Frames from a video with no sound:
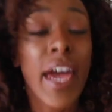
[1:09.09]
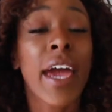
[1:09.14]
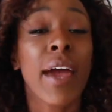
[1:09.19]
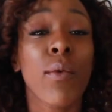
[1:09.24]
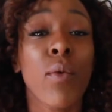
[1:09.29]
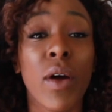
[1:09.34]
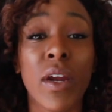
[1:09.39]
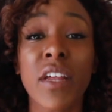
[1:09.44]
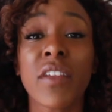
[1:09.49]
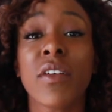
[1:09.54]

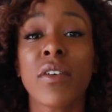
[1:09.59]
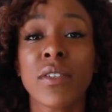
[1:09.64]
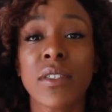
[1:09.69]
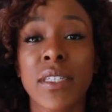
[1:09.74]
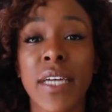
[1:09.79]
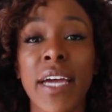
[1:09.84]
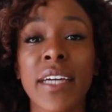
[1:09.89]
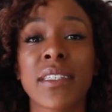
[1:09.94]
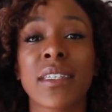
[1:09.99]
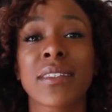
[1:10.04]
And one of those
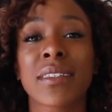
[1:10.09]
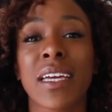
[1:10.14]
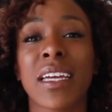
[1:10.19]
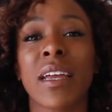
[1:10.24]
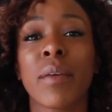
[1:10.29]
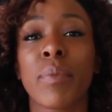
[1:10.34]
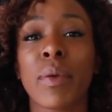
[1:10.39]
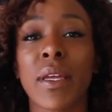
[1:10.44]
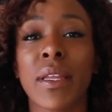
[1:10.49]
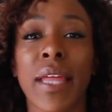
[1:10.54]
days is
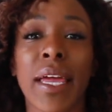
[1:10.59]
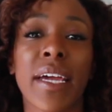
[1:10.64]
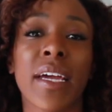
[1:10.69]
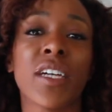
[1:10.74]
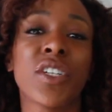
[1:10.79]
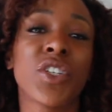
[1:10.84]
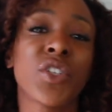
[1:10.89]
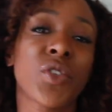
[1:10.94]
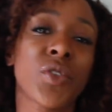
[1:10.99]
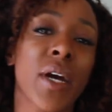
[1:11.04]
gonna be like
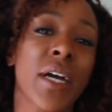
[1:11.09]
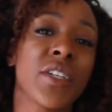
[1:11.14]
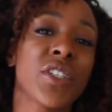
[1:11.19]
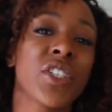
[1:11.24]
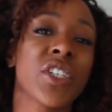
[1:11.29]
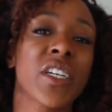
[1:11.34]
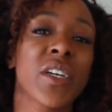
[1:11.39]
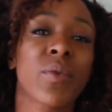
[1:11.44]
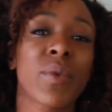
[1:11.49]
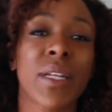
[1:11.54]
a
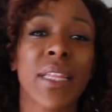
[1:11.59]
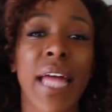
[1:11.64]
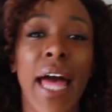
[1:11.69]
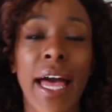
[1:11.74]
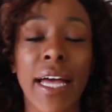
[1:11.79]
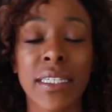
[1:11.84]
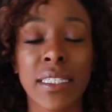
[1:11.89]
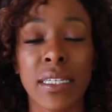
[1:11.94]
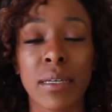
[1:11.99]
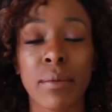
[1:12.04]
stretching,
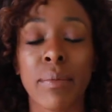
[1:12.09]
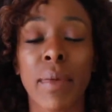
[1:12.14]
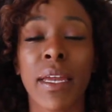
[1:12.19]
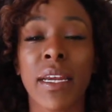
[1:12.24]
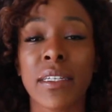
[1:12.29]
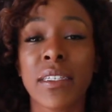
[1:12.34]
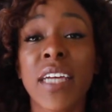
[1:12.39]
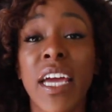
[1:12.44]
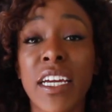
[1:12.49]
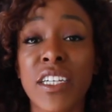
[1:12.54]
relaxing
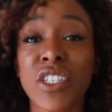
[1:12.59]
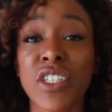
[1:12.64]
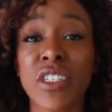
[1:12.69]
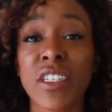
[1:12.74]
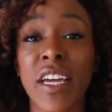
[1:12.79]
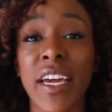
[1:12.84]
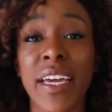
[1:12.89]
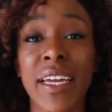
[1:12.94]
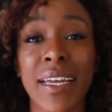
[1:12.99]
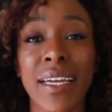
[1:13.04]
meditation
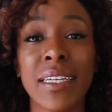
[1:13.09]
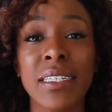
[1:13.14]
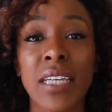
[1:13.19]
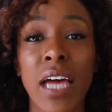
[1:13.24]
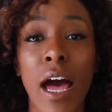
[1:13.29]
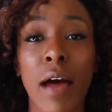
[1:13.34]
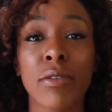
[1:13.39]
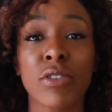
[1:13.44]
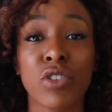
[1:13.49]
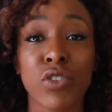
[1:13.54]
day. It is
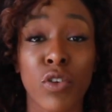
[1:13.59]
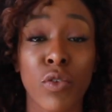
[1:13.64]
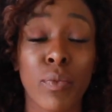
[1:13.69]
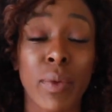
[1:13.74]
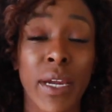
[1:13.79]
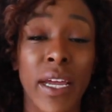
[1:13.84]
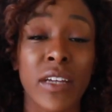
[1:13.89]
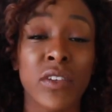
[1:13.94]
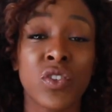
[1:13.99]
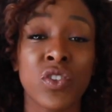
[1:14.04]
optional,
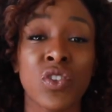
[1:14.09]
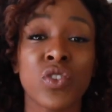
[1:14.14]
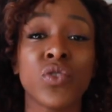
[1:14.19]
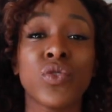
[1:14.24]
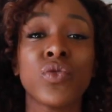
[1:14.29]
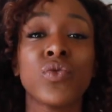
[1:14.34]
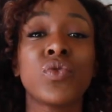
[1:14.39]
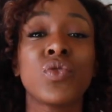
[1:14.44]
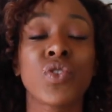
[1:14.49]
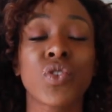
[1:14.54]
but I
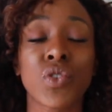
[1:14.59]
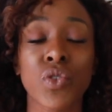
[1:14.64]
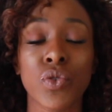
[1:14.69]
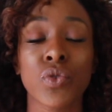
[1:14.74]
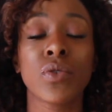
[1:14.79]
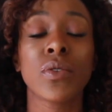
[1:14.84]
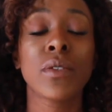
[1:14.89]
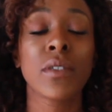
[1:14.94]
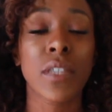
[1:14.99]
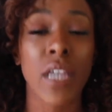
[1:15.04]
do,
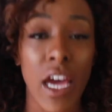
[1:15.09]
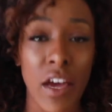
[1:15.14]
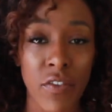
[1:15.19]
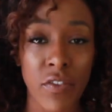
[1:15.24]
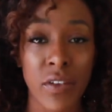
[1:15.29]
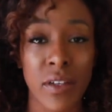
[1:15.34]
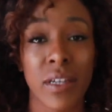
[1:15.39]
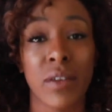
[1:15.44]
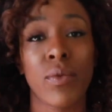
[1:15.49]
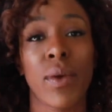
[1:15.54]
do
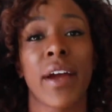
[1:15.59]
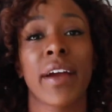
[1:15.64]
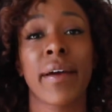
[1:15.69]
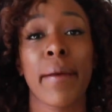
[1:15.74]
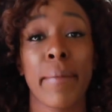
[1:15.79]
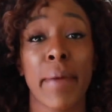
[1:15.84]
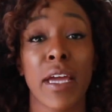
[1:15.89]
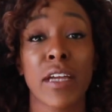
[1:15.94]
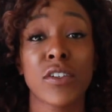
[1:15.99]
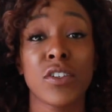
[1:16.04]
definitely
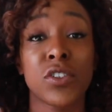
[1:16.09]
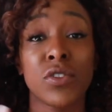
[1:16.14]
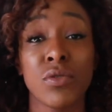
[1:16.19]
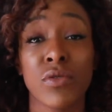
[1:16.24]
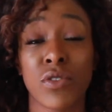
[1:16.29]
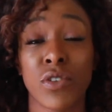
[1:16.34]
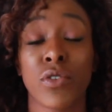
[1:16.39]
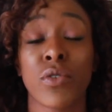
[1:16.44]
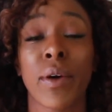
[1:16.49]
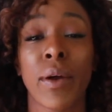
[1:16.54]
recommend you
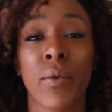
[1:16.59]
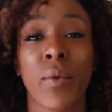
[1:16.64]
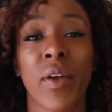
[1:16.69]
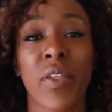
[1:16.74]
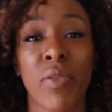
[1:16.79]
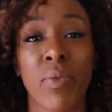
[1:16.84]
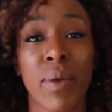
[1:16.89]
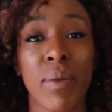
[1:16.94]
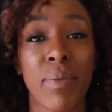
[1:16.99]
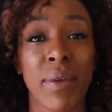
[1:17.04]
do it
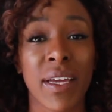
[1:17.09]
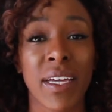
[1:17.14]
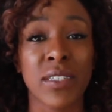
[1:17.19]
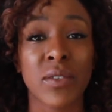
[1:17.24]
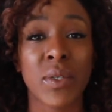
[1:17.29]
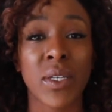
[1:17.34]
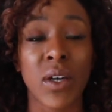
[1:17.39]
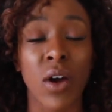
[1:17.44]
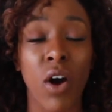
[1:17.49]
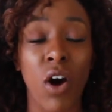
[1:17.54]
with me
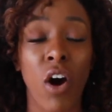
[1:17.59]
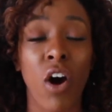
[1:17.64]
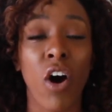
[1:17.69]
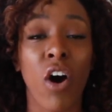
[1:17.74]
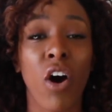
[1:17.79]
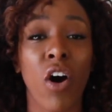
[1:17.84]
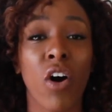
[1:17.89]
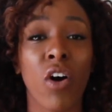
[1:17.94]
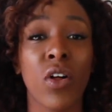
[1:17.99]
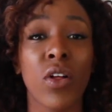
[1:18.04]
because we
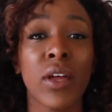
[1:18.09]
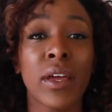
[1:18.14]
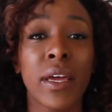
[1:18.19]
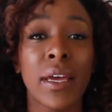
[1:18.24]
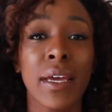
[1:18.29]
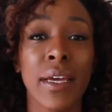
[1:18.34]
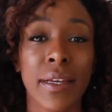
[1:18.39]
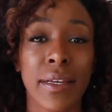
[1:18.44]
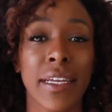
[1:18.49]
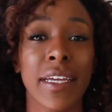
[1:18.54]
all
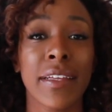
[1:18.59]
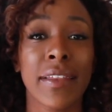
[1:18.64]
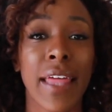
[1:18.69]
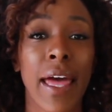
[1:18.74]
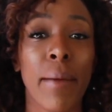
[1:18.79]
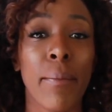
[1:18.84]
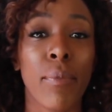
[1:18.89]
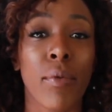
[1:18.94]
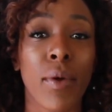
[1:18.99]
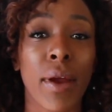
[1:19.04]
need
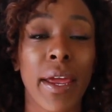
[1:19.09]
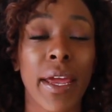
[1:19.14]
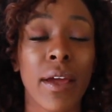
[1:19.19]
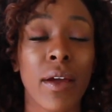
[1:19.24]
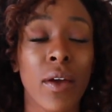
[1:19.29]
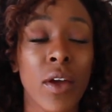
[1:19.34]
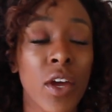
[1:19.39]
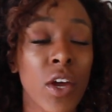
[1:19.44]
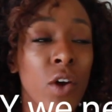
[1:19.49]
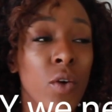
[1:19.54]
that break.
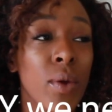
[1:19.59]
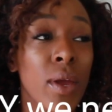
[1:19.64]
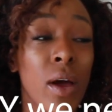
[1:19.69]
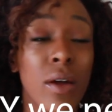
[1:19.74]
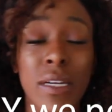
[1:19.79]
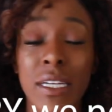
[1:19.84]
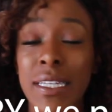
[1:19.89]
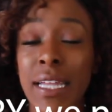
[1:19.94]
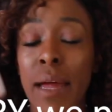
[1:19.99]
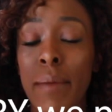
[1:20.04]
We
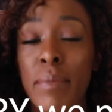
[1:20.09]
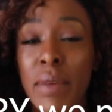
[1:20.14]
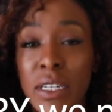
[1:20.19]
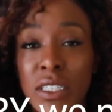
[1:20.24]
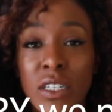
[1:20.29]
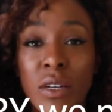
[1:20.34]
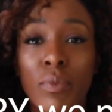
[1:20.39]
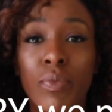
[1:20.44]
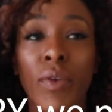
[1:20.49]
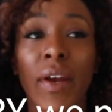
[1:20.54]
all need that
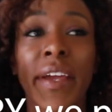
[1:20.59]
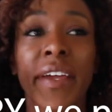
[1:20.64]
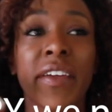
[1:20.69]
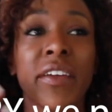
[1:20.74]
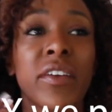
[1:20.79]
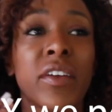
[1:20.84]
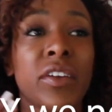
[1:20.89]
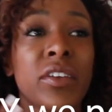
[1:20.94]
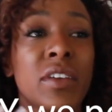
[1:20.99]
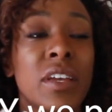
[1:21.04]
mental break.
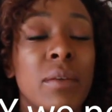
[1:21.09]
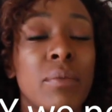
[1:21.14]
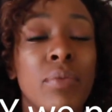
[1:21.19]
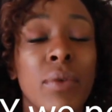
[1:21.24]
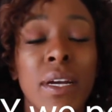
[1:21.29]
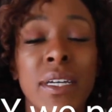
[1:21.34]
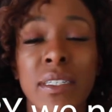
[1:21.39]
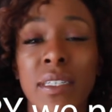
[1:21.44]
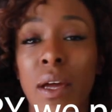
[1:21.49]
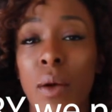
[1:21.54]
You know, you need
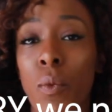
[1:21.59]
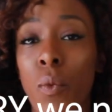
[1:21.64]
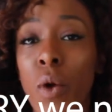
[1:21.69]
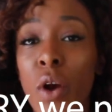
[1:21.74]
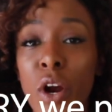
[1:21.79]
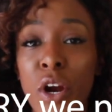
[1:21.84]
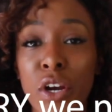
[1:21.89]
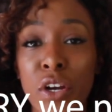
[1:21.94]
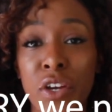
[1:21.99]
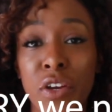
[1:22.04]
breaks at
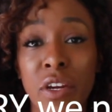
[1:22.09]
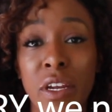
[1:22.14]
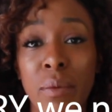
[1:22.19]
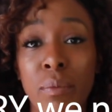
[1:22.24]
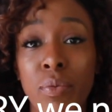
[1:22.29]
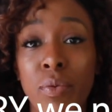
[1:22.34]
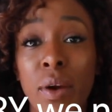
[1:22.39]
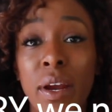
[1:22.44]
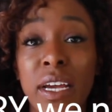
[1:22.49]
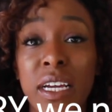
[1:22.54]
work, you
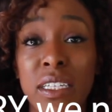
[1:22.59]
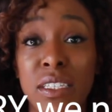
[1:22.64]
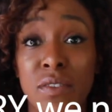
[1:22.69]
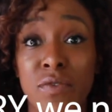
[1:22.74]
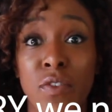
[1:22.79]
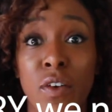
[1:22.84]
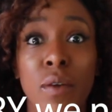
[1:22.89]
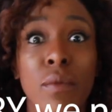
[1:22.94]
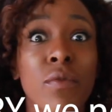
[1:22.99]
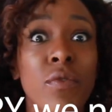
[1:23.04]
need breaks
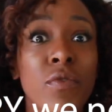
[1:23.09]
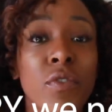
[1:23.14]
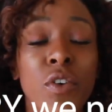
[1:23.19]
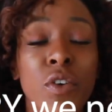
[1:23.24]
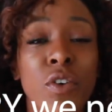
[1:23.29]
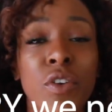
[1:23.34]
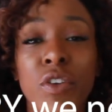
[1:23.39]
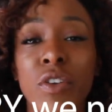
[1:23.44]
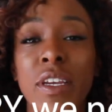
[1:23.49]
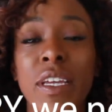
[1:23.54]
from
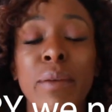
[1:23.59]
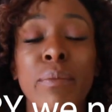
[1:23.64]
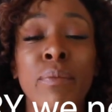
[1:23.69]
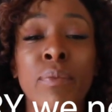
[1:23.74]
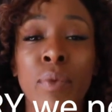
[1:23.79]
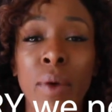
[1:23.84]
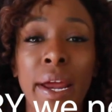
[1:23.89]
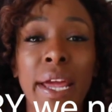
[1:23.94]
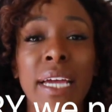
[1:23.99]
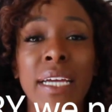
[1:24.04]
food, you
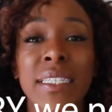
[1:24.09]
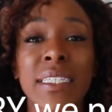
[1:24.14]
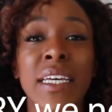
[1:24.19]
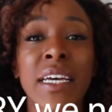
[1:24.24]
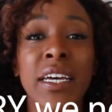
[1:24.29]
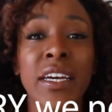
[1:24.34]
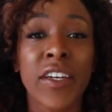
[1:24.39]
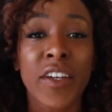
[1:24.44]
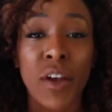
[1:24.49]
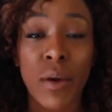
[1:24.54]
need breaks
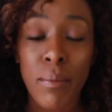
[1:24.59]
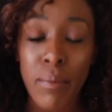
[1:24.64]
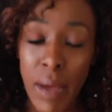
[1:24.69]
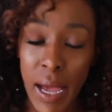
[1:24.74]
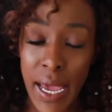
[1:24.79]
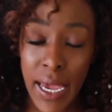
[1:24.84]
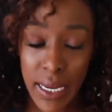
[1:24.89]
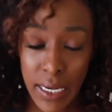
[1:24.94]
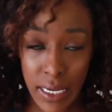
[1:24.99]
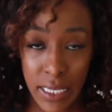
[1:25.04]
your
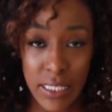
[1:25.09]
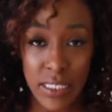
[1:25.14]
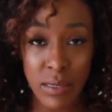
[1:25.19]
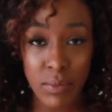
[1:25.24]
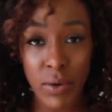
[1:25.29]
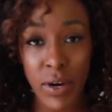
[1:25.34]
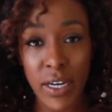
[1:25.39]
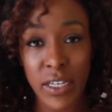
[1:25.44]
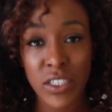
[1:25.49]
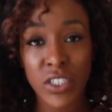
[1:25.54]
mind needs a
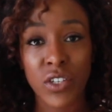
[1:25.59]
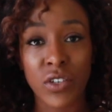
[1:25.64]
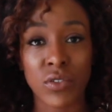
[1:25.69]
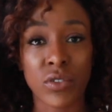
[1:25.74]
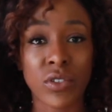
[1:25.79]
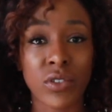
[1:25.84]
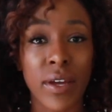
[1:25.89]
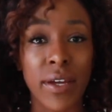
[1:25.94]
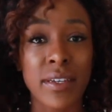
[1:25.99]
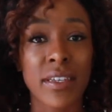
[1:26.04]
break
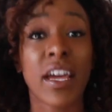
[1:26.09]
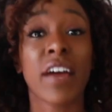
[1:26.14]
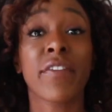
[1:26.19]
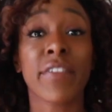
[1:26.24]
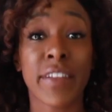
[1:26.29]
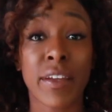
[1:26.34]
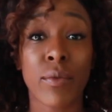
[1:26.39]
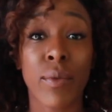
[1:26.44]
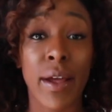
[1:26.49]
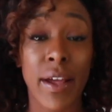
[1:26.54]
too. So I
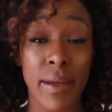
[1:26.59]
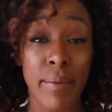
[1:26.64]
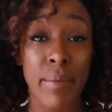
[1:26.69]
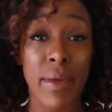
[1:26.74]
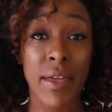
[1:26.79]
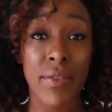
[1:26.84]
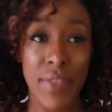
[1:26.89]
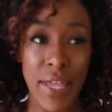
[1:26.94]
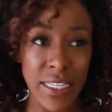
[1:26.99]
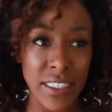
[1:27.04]
definitely
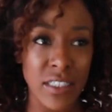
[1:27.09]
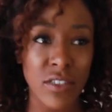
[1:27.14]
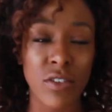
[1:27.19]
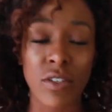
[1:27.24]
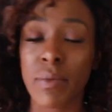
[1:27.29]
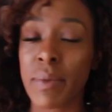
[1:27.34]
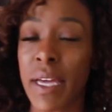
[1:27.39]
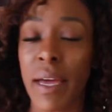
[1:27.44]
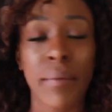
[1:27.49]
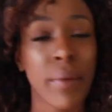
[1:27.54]
recommend, that's
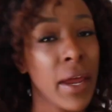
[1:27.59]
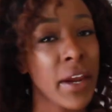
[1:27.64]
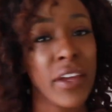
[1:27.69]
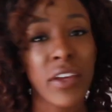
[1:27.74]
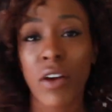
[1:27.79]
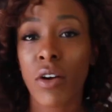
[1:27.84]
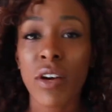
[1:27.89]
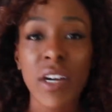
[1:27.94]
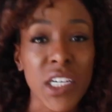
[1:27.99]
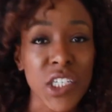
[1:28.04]
new to me. I'm not a
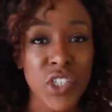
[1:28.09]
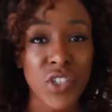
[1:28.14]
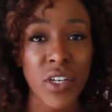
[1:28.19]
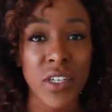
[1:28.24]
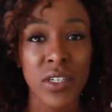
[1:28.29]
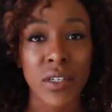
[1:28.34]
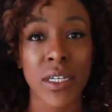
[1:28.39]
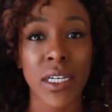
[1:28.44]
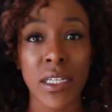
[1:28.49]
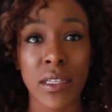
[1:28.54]
yoga
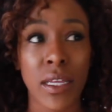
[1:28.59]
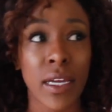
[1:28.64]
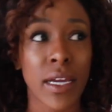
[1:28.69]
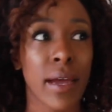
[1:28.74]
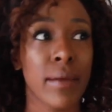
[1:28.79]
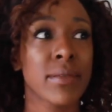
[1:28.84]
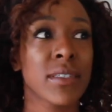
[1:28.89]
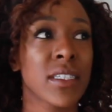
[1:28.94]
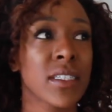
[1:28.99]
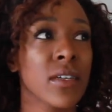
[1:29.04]
instructor or anything.
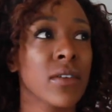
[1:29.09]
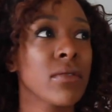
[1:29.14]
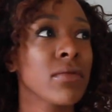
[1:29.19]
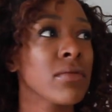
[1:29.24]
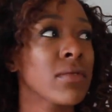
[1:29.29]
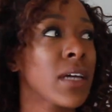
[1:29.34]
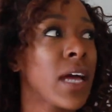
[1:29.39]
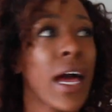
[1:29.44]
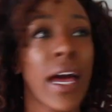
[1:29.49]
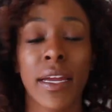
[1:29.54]
I'm still
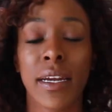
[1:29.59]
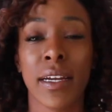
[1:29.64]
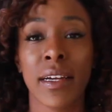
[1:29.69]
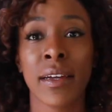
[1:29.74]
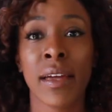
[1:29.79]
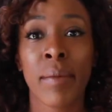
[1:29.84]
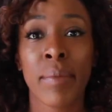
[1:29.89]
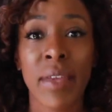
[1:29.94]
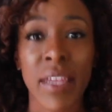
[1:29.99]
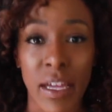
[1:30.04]
kind of
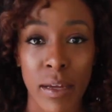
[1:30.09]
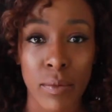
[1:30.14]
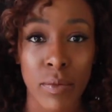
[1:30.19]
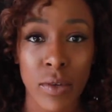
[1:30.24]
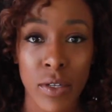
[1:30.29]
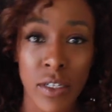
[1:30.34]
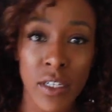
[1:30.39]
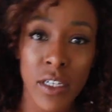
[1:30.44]
coming up